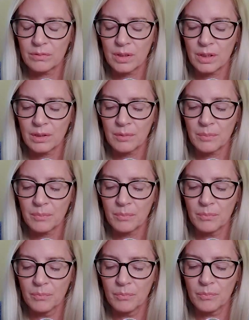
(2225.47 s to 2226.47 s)

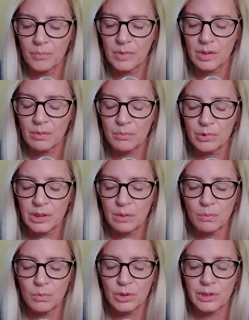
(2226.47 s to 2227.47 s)
I'm really
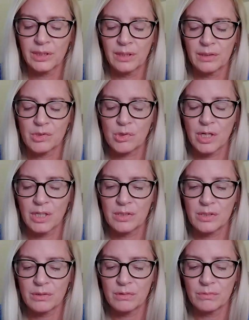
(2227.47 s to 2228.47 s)
working on
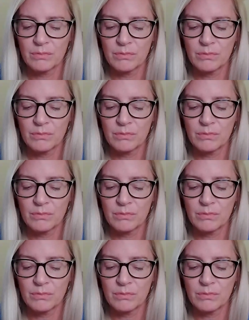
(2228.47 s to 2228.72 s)
trying to